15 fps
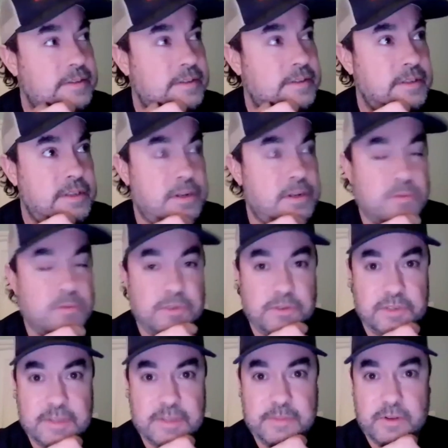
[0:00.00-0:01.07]
you don't do
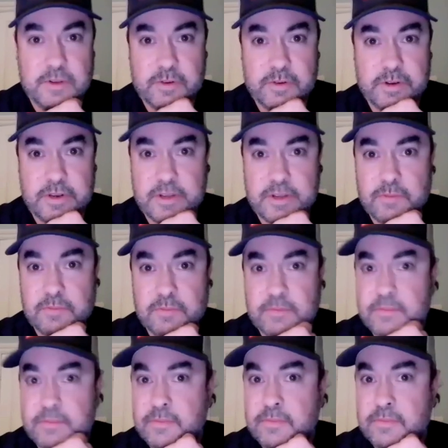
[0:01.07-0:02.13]
something or you don't
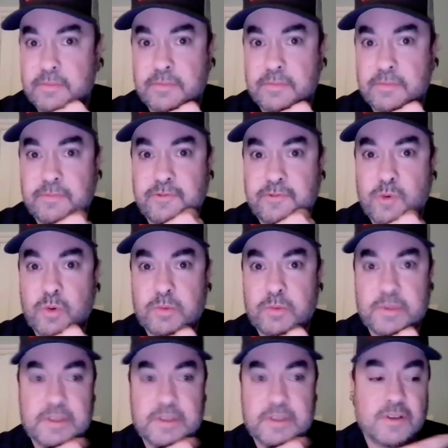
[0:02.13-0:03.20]
forward
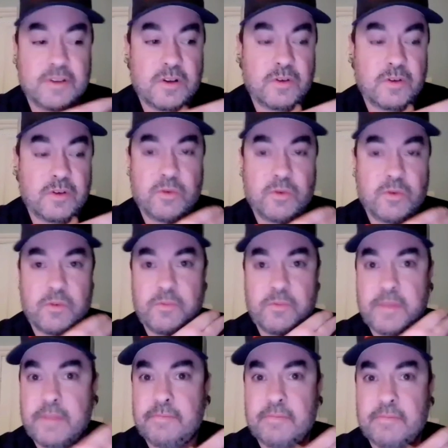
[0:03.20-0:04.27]
with a song, or
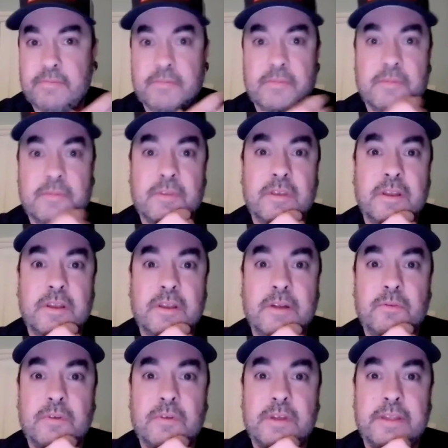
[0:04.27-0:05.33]
you
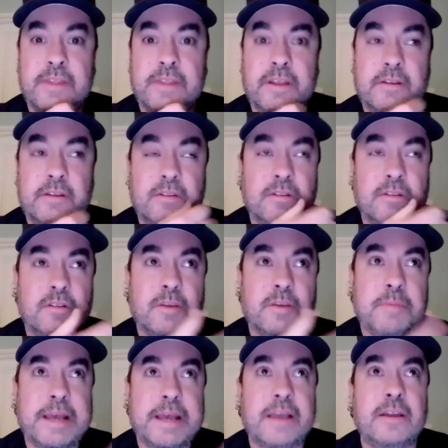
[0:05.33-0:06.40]
know, and then
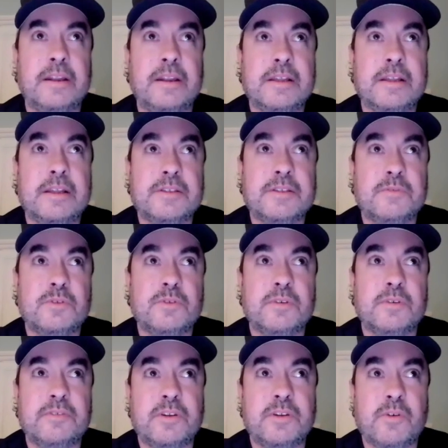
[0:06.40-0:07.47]
looking back on it as a
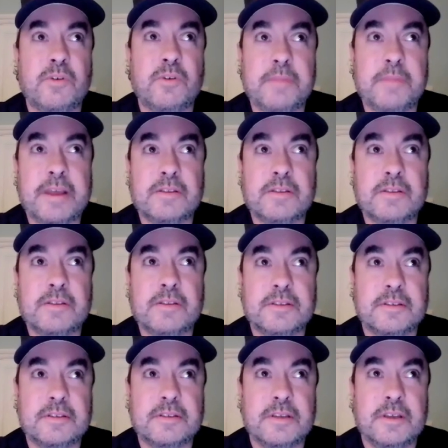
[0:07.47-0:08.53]
sort of grown up now,
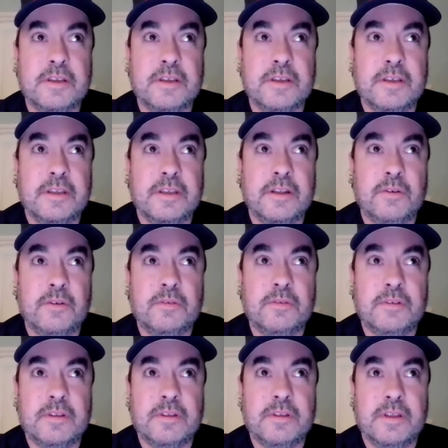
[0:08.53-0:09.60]
it's, you
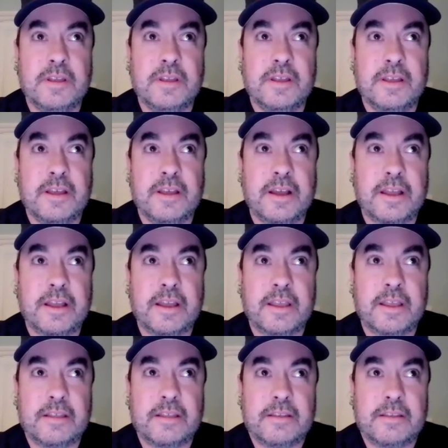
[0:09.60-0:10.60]
know, I